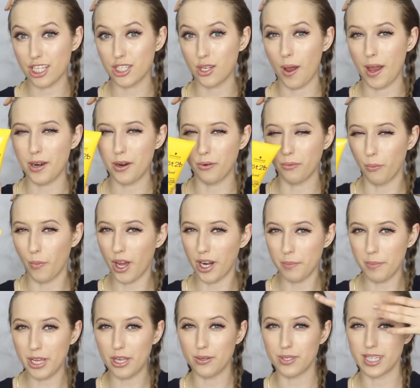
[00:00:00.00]
so I don't want to
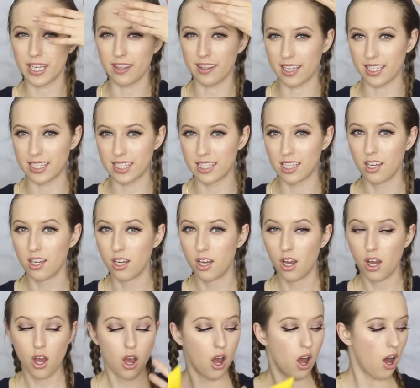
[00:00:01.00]
be using this
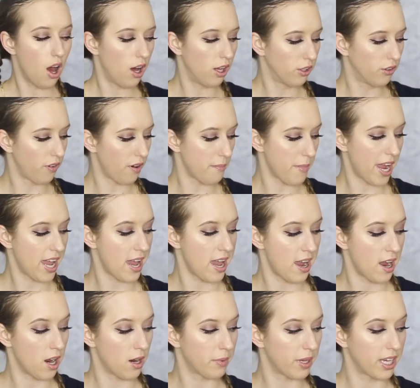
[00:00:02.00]
all over my
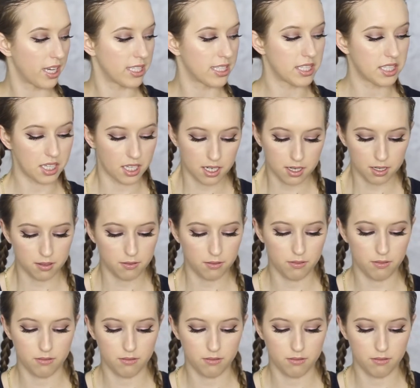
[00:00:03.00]
hair because it's going to